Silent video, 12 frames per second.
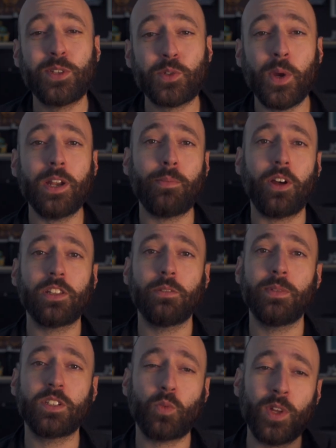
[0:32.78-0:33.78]
and what's great about
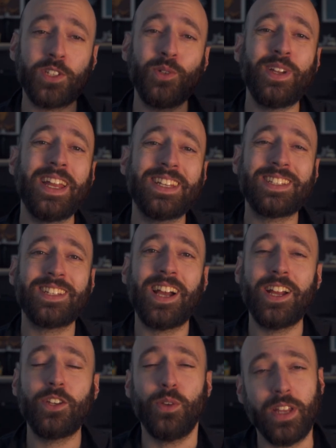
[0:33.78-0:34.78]
them is once you get
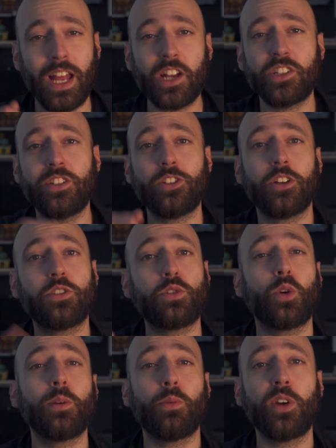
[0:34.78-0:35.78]
inside, you can actually start
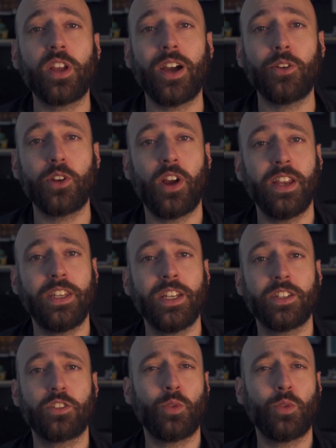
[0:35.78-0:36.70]
storyboarding out your ideas.